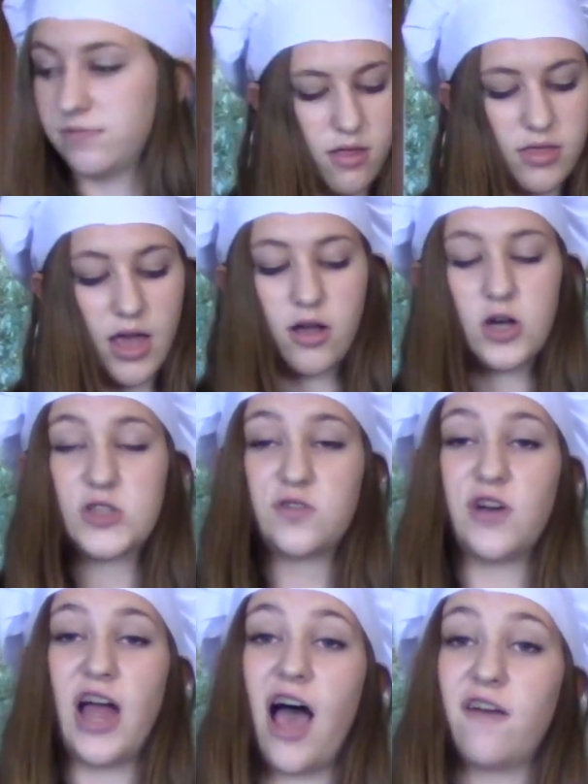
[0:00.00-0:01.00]
That calls for
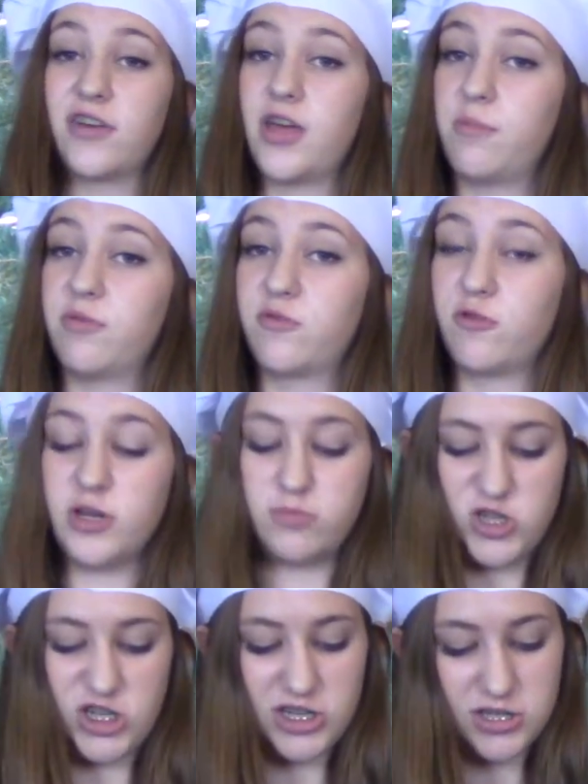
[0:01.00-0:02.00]
1/2 cup of cream
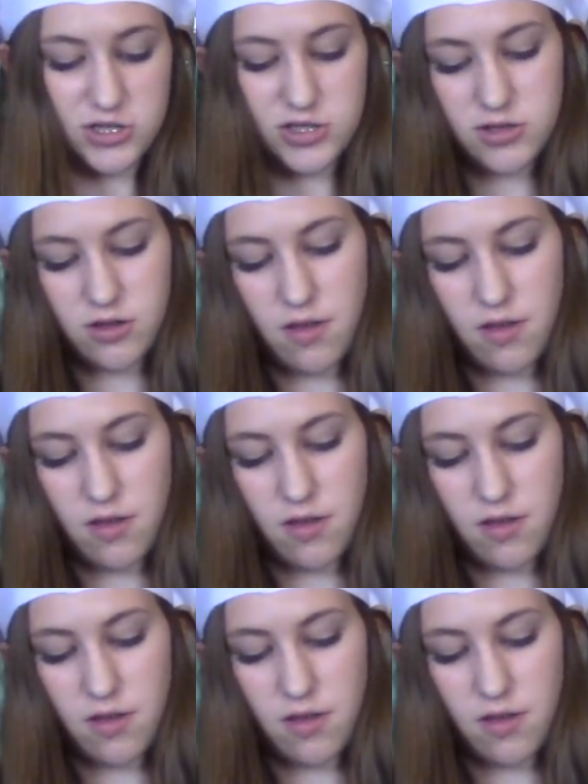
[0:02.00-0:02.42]
cheese.